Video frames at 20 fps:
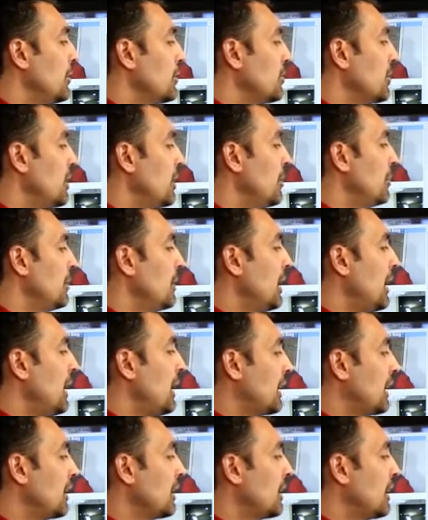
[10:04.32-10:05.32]
much
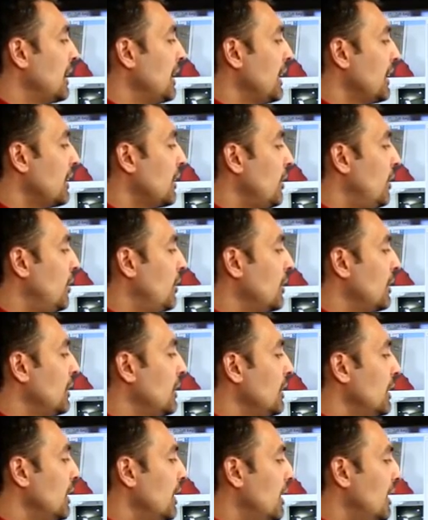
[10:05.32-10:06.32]
I can click
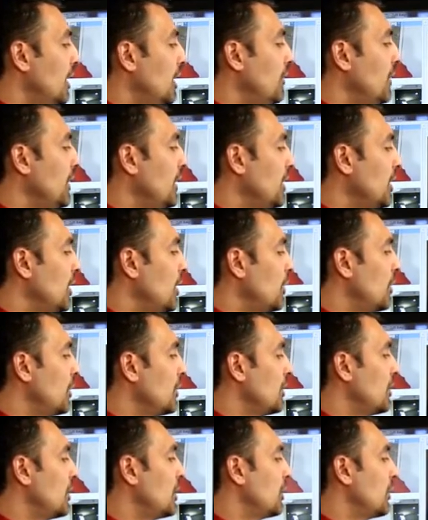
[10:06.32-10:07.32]
on a video.
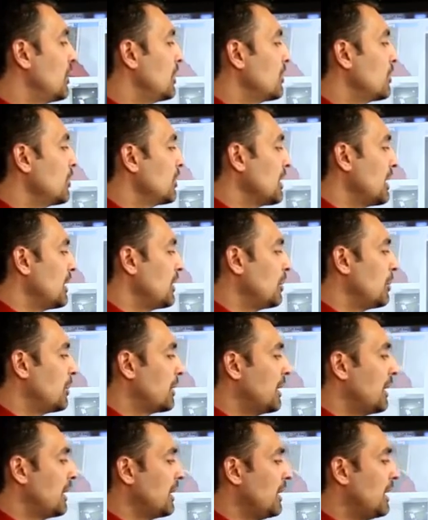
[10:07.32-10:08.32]
As soon as I
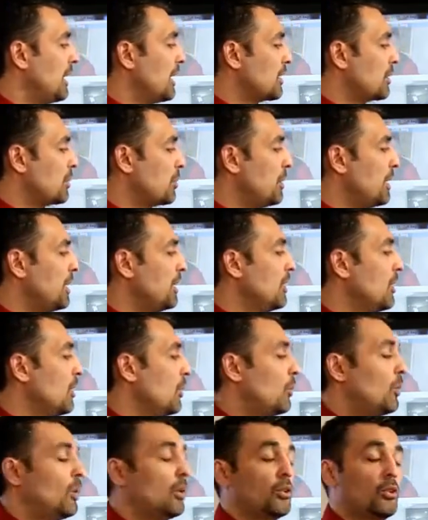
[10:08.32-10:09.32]
double click, it'll ask me
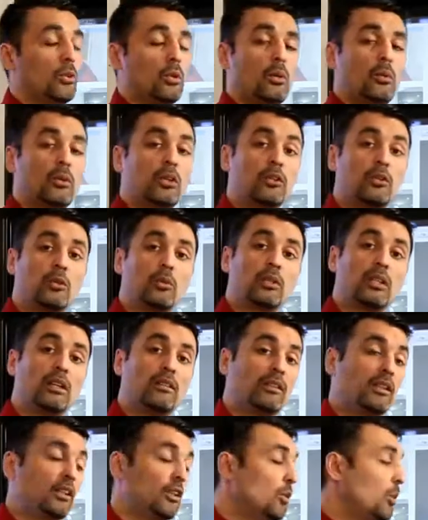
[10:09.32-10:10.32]
what do I want to do with
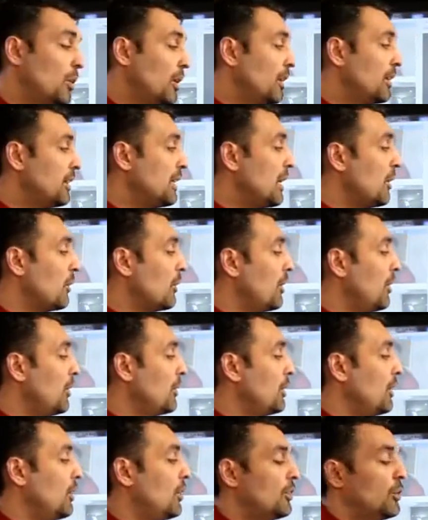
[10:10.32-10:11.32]
that video. Do I want to
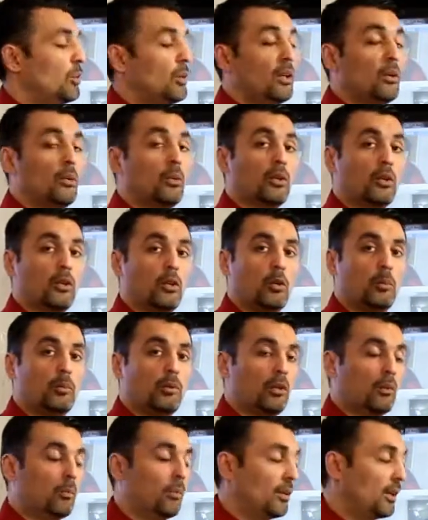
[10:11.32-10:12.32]
download it or do I want to
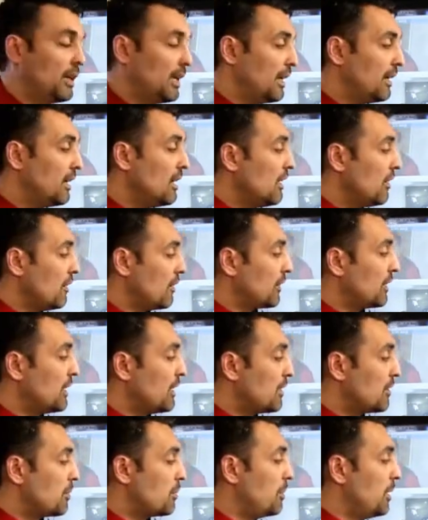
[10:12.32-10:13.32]
open it up online? For
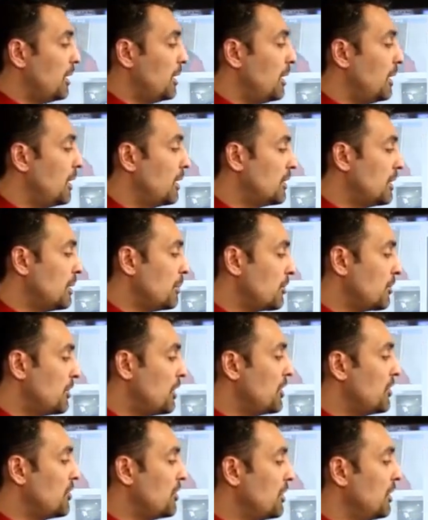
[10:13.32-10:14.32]
this
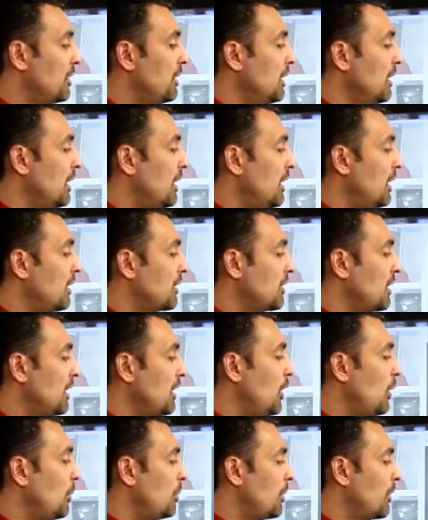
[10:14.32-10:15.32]
demonstration, I'll
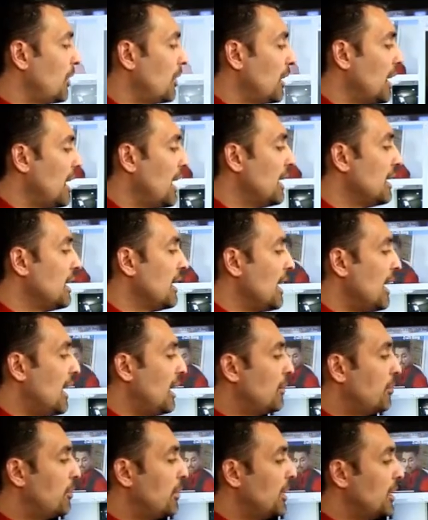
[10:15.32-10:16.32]
say open online,
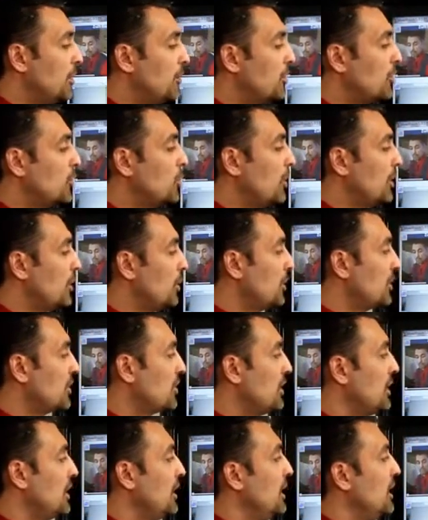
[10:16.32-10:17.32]
and pretty much what you will
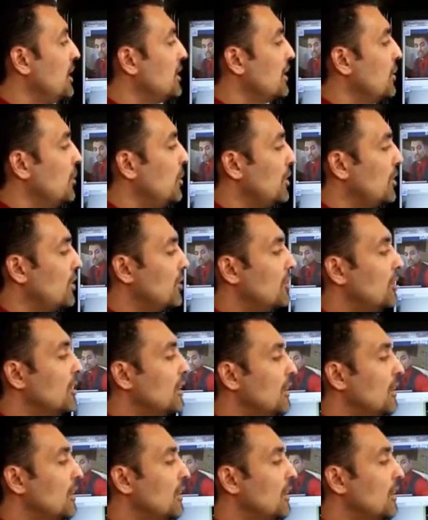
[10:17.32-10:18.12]
see is it will